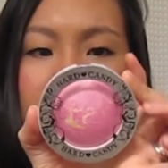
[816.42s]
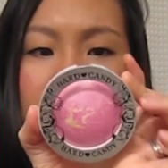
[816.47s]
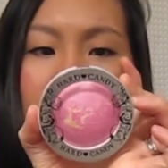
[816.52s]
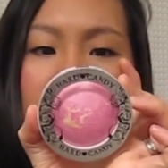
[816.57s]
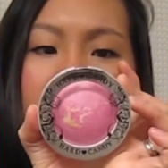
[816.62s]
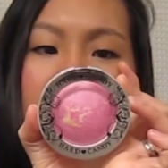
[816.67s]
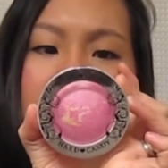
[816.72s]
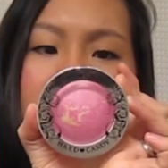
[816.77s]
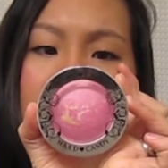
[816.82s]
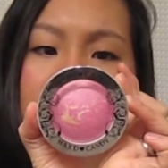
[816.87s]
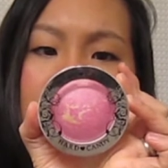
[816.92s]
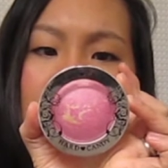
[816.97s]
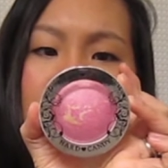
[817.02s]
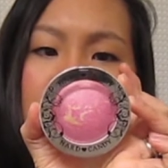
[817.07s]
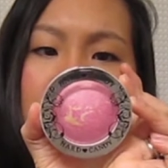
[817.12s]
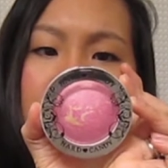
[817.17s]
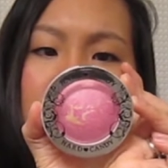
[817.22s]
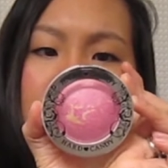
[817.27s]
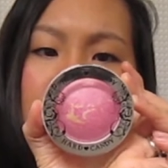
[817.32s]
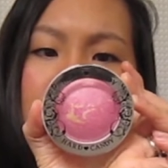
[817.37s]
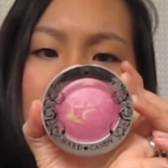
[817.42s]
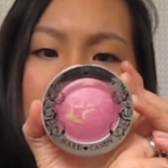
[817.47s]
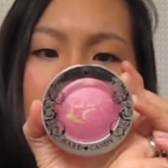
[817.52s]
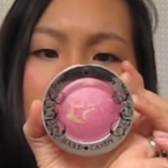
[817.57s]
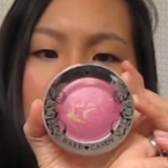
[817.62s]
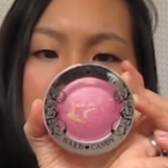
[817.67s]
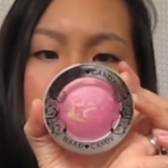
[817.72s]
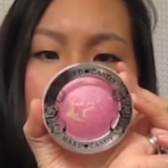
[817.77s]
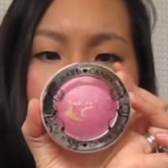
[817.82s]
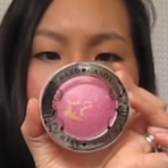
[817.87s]
It is the Blush
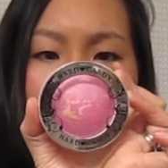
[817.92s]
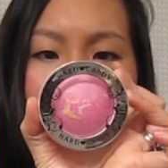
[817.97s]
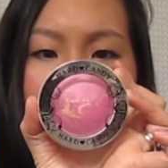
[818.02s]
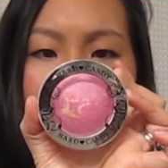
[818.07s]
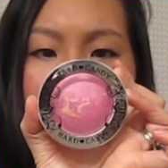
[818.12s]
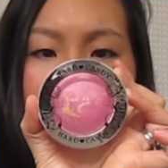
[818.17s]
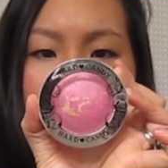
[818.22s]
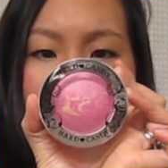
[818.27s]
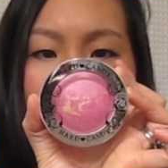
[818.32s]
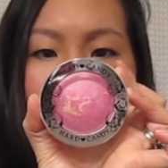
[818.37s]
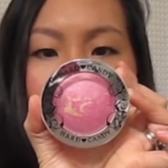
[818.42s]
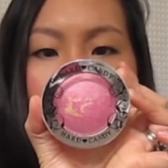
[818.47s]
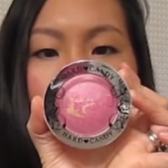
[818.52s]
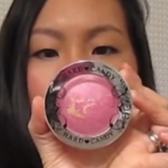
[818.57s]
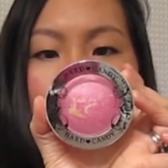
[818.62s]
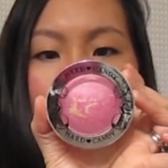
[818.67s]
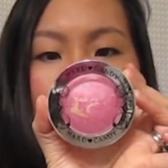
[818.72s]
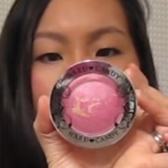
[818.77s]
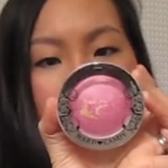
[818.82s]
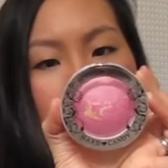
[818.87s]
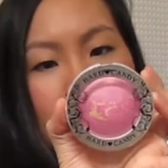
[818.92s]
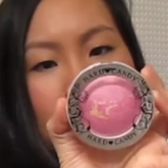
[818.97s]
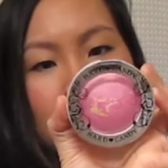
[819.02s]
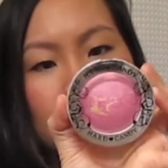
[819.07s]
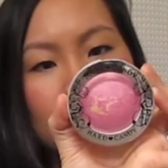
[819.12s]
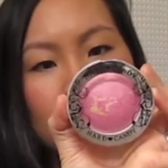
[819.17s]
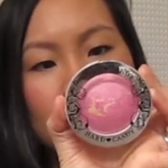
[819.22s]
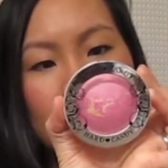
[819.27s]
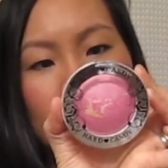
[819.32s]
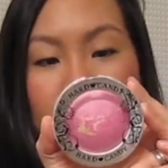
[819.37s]
Crush Baked
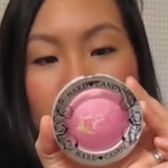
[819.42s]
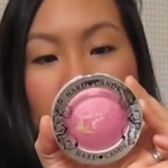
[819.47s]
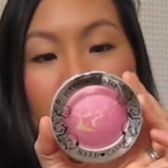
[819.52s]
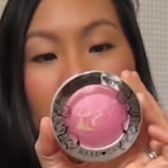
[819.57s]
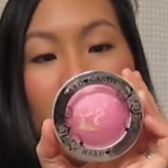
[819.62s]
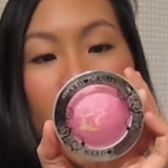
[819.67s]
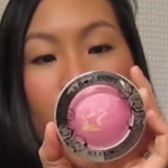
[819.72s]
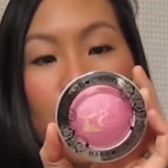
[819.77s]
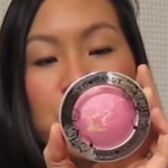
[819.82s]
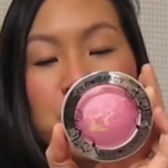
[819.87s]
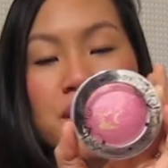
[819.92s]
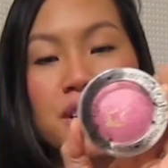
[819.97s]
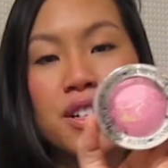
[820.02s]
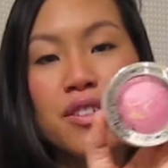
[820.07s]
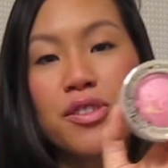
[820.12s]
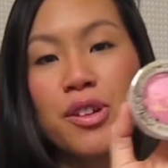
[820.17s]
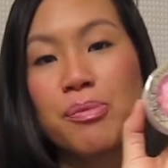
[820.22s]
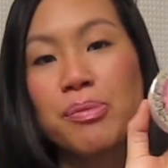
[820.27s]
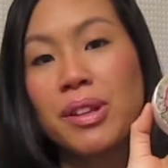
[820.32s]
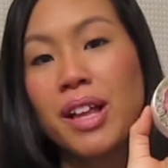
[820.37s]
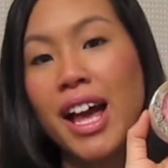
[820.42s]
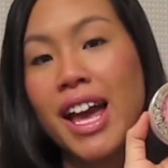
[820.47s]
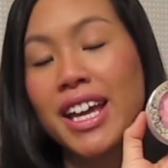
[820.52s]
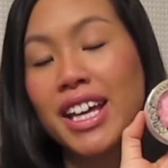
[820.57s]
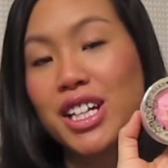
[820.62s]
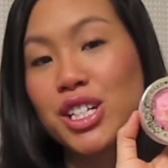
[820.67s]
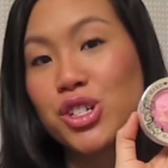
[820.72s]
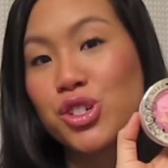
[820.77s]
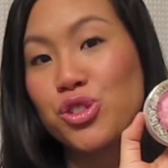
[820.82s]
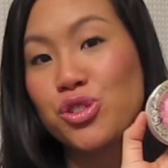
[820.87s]
Blush. You have an option of applying
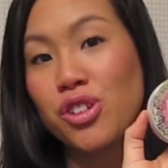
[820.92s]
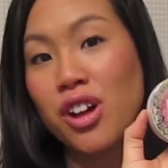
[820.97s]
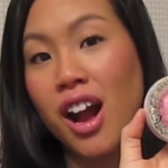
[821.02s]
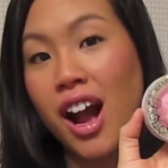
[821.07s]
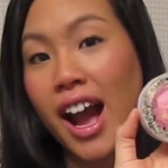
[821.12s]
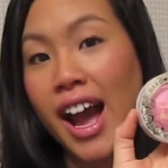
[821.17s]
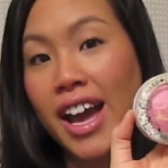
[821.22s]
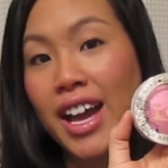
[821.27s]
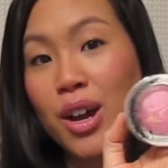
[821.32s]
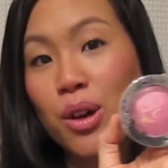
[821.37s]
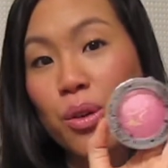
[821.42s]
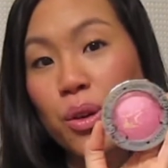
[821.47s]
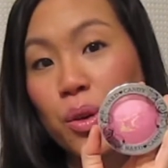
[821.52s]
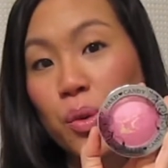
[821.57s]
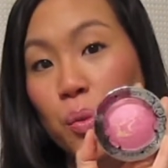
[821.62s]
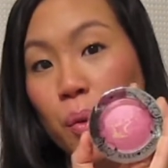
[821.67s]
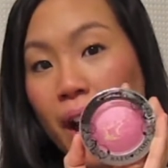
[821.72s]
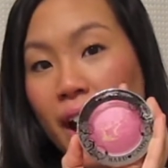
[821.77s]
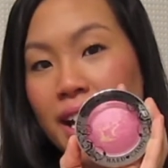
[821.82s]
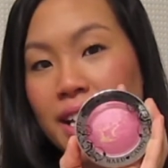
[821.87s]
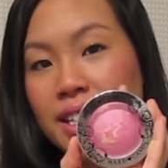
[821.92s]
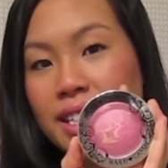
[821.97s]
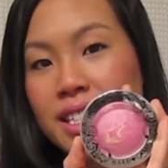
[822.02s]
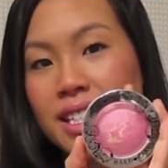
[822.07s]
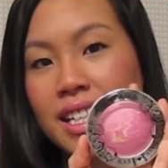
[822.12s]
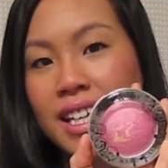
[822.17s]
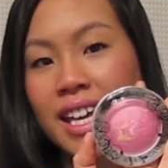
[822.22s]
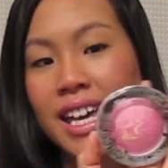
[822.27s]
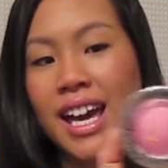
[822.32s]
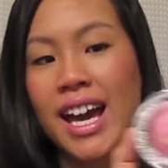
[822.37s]
it dry or wet.
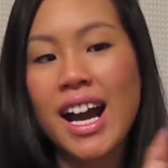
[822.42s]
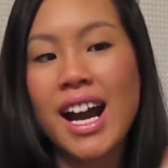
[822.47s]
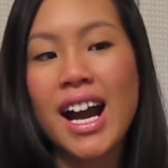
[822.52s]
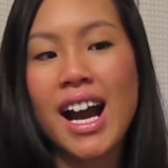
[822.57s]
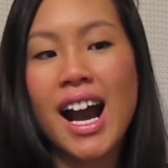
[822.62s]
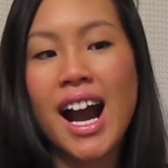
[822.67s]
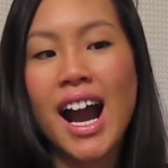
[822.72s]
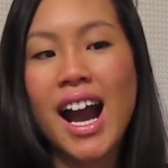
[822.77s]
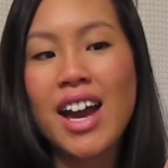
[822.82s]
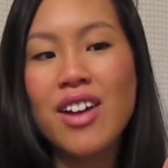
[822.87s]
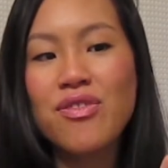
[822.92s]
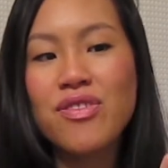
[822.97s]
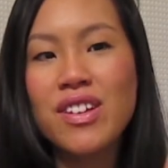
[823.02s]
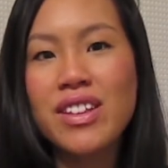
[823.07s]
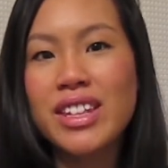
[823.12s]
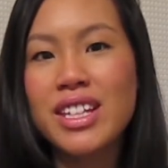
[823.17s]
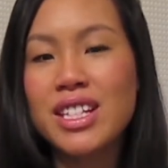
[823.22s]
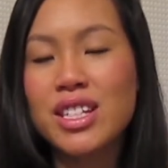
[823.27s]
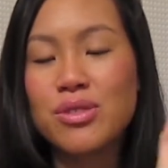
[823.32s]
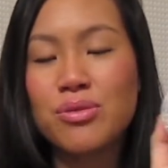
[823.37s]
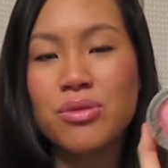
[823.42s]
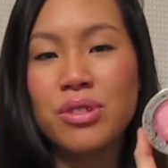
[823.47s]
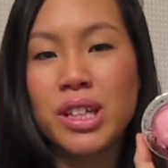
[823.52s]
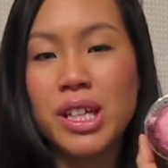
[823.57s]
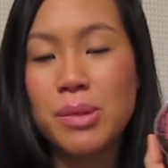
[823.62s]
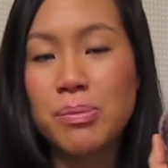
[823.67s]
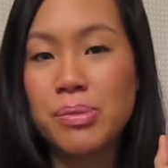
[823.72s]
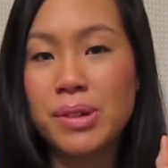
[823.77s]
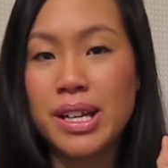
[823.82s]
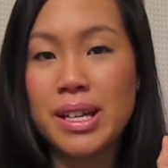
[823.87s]
I feel it's
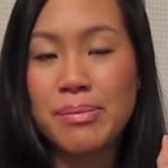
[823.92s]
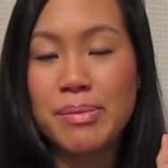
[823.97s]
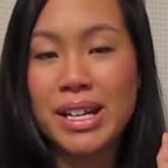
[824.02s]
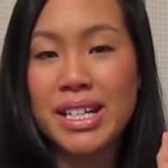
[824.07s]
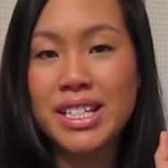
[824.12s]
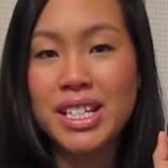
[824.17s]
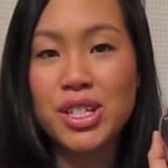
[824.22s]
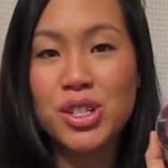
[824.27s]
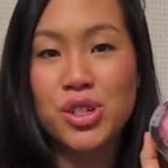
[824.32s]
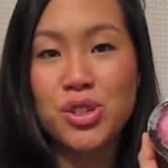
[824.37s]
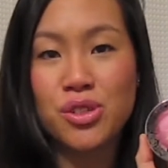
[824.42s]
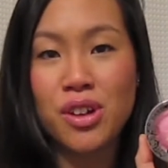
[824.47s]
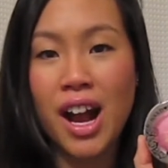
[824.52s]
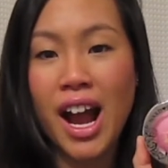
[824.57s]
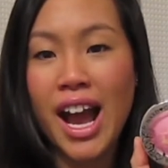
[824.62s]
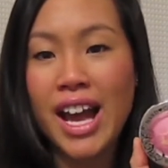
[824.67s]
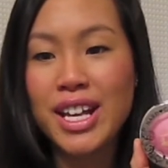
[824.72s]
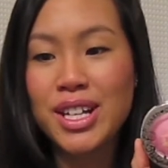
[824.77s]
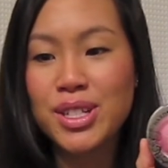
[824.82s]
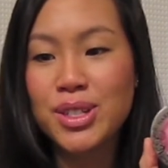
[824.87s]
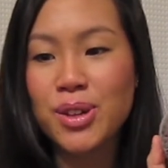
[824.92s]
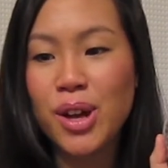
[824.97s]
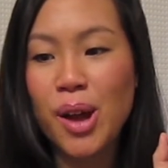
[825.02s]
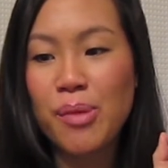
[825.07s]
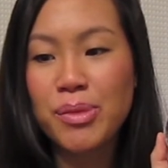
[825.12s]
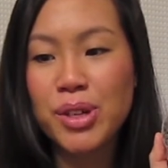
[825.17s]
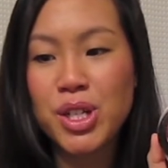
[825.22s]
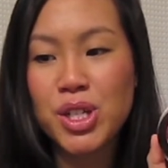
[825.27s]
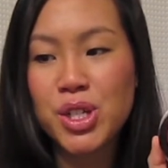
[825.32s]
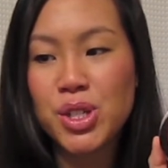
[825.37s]
really pigmented dry, so
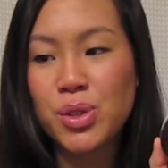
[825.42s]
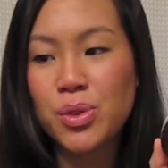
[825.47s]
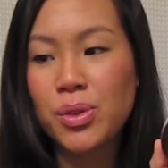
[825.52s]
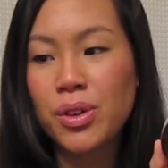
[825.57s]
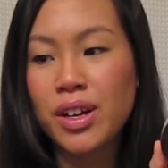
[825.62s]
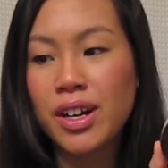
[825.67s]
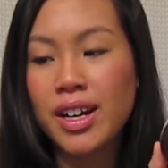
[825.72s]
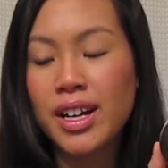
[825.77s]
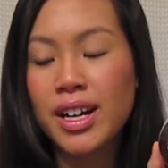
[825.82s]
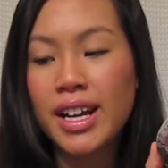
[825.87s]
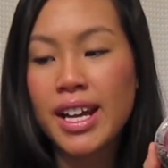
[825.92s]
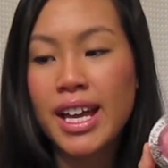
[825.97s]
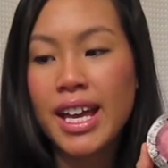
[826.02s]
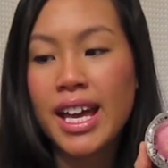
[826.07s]
I'm not sure